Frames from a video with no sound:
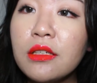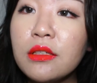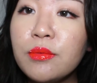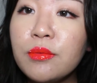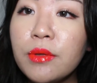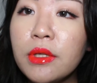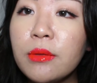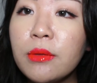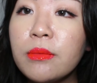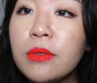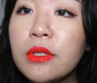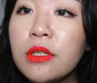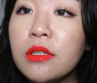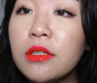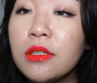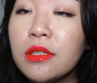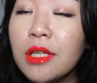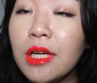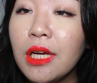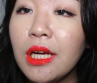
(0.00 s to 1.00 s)
it's been
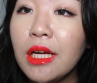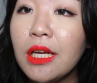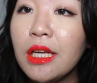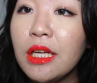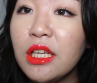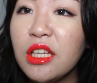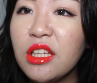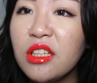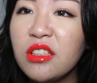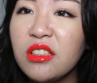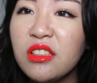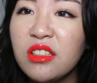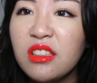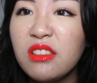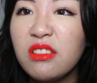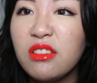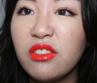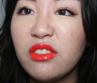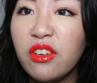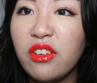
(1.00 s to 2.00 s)
about
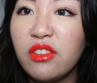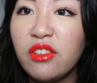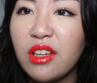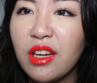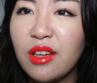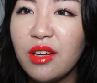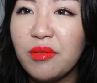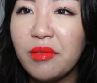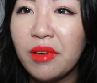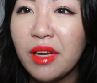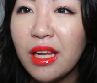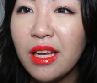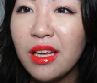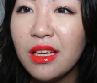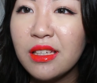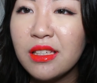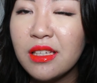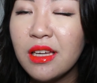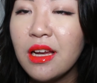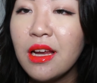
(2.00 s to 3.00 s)
10-15
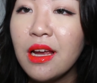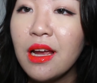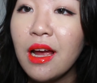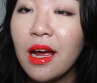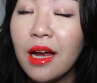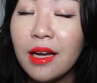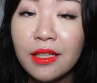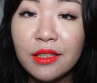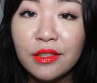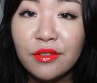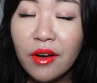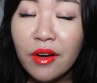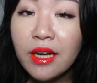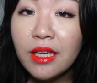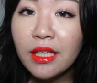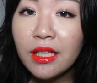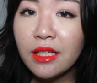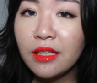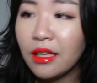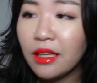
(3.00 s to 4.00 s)
minutes. And it's
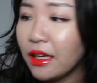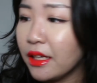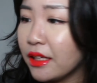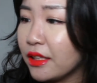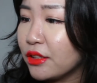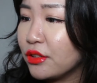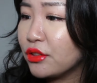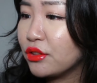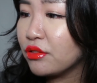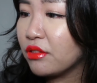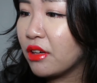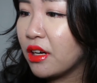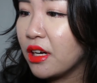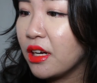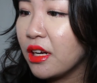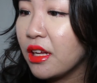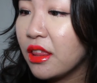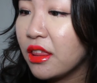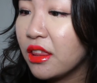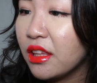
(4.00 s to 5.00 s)
finally like dry,
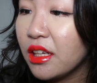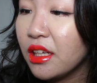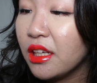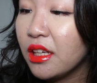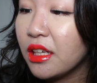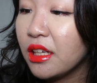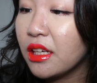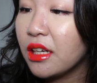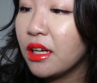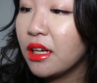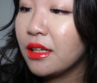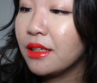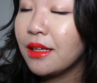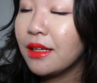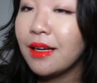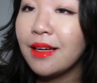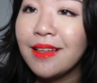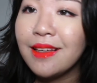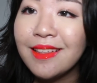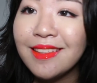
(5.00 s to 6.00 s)
I think,
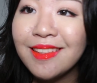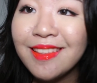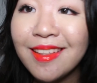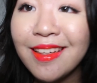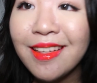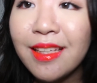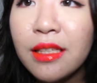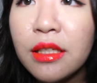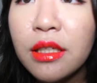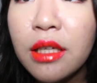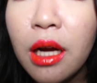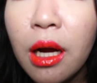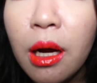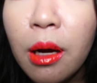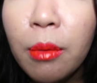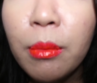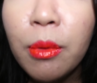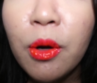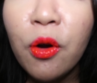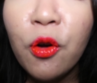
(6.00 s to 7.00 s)
and it's starting to
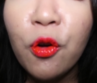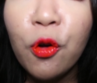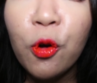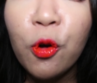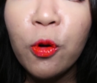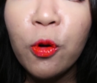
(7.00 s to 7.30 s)
come off